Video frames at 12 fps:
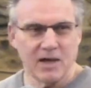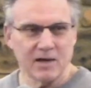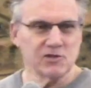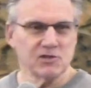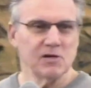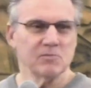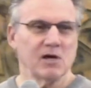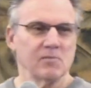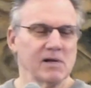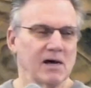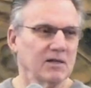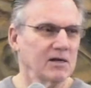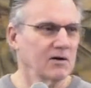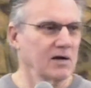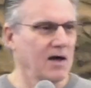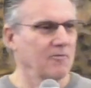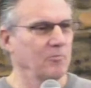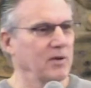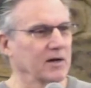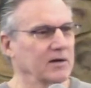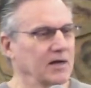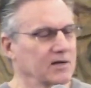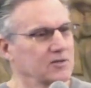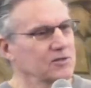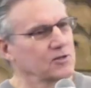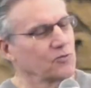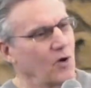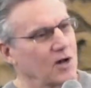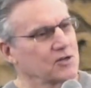I can see him coming out there and having picnics and just